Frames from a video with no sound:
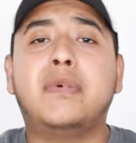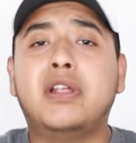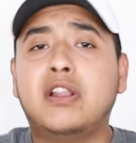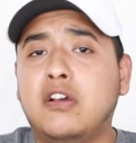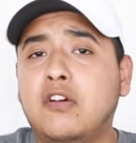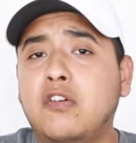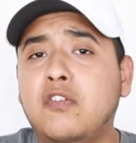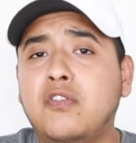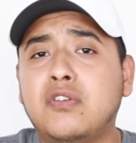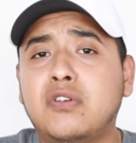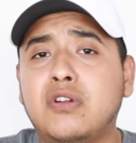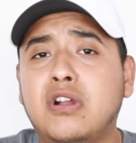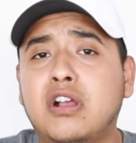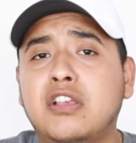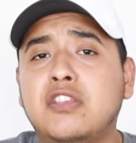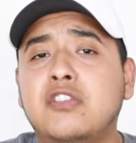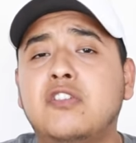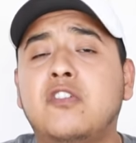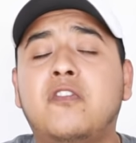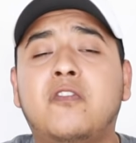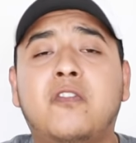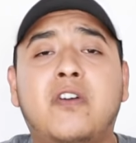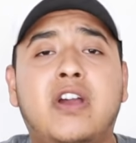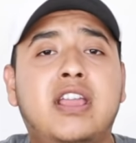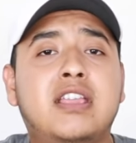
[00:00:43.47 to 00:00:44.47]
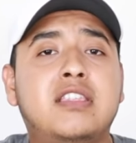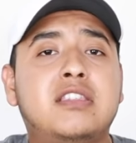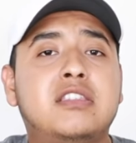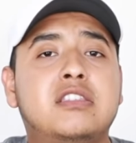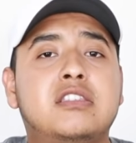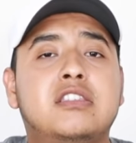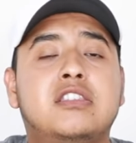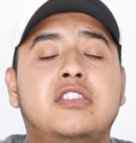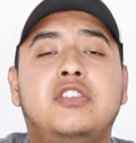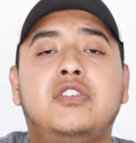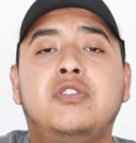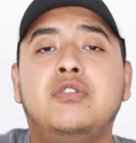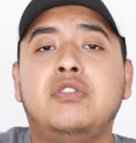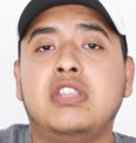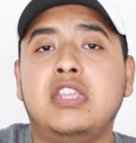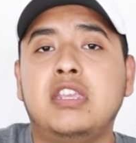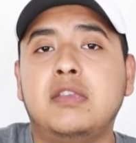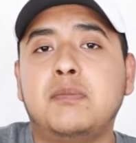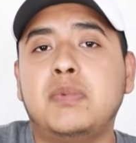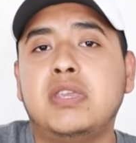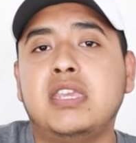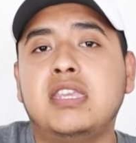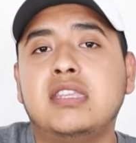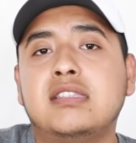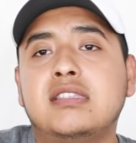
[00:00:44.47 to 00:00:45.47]
But overall, you'll find
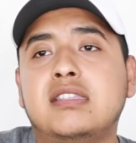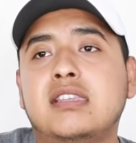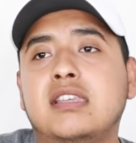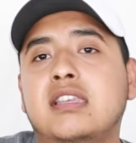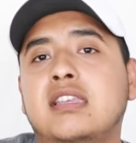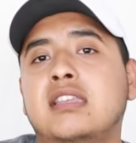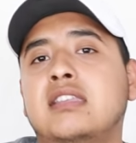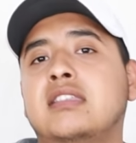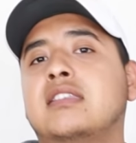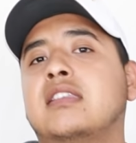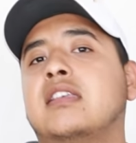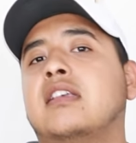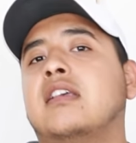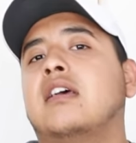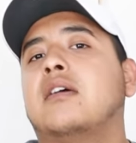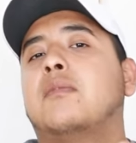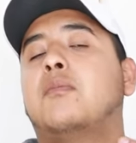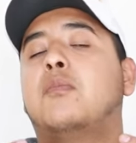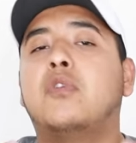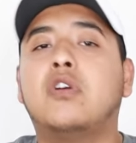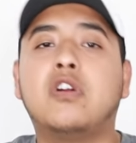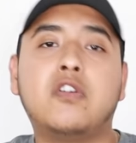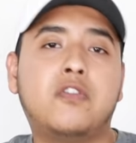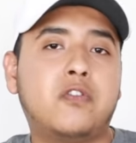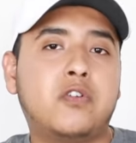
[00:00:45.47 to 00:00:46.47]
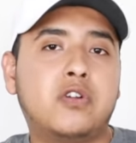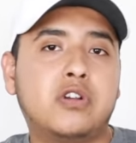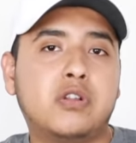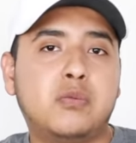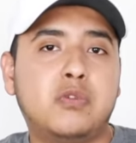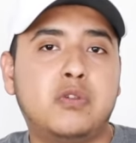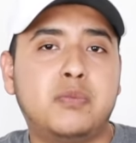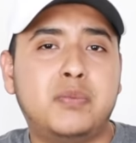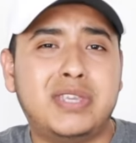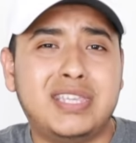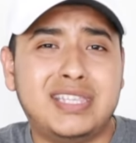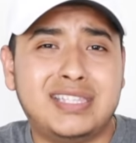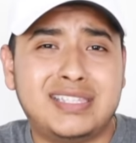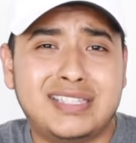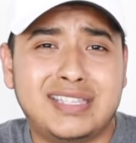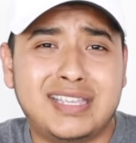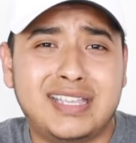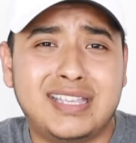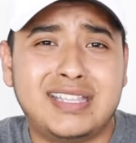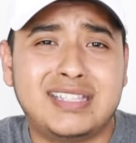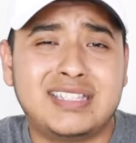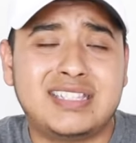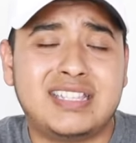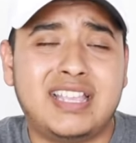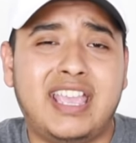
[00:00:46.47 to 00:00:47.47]
unique pieces, more affordable
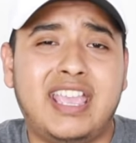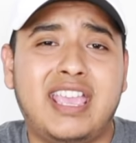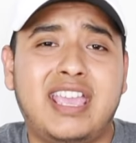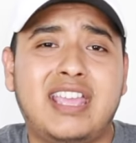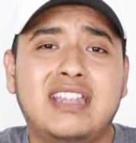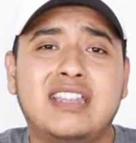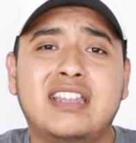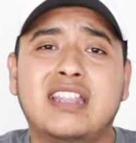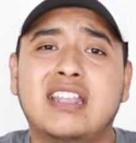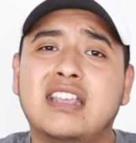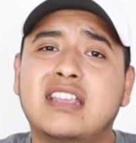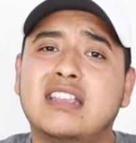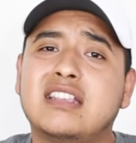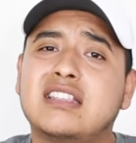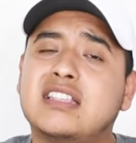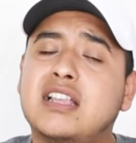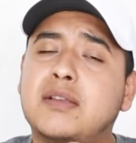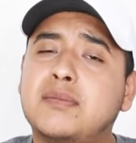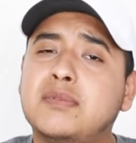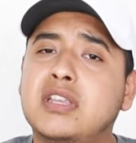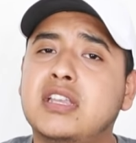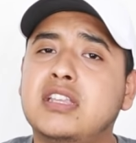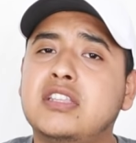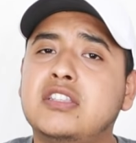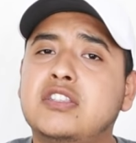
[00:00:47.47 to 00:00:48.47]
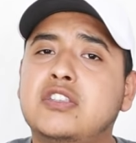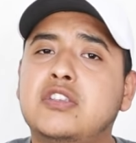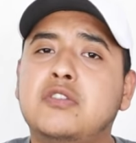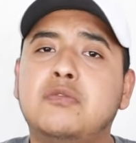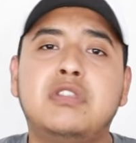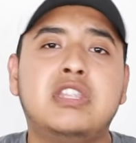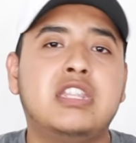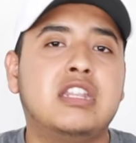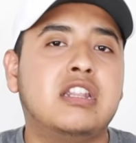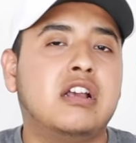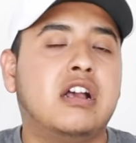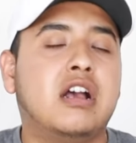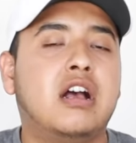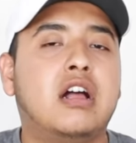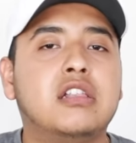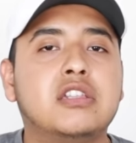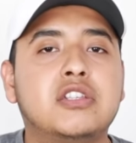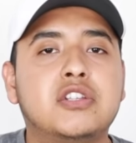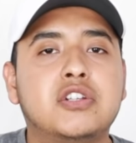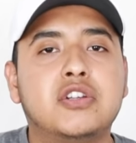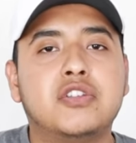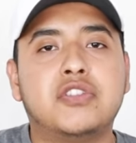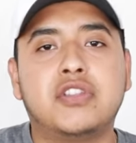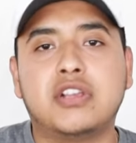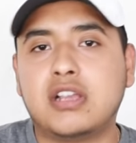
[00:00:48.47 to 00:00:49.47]
pieces, and sometimes you need to
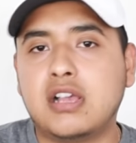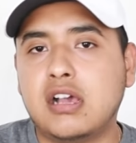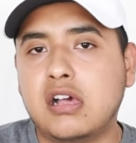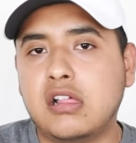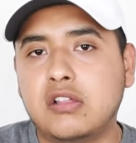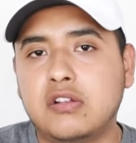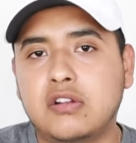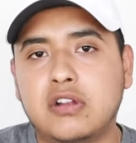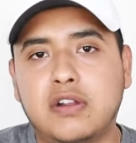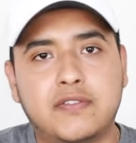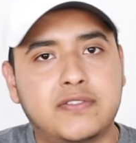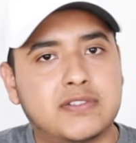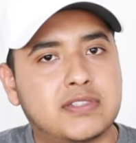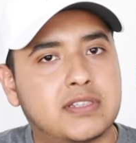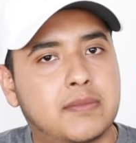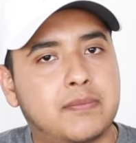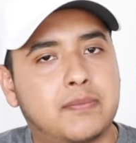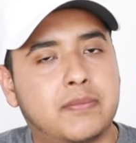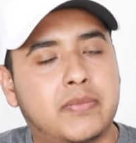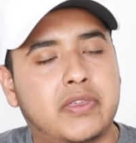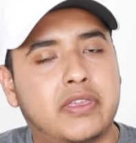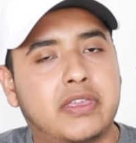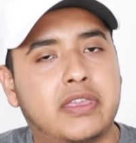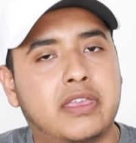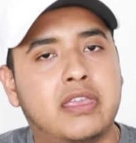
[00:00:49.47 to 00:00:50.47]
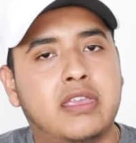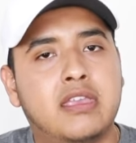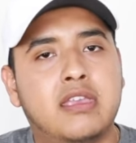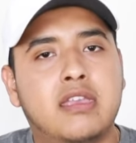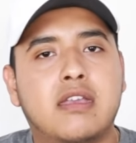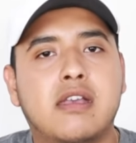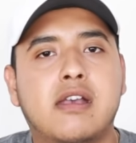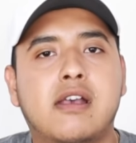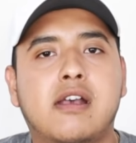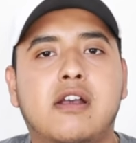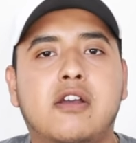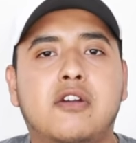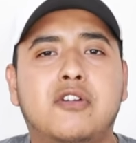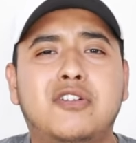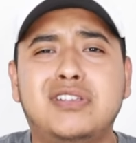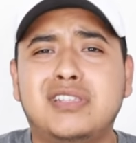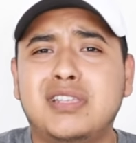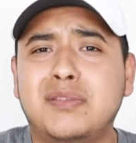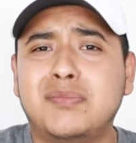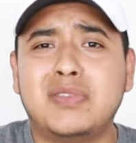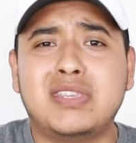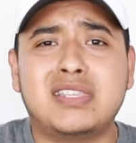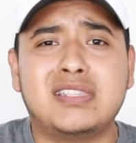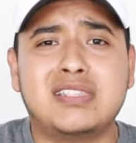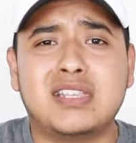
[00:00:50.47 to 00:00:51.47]
alter the color of something Uh, or
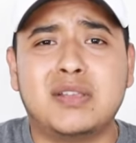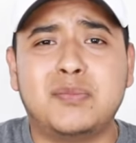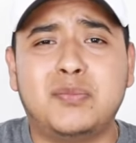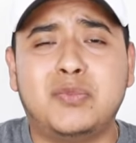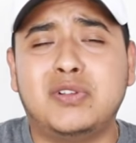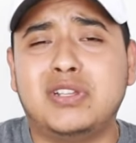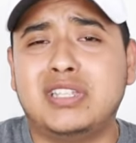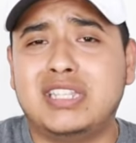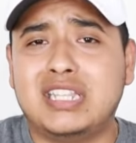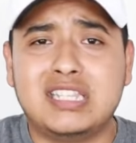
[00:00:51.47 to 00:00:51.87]
something simple.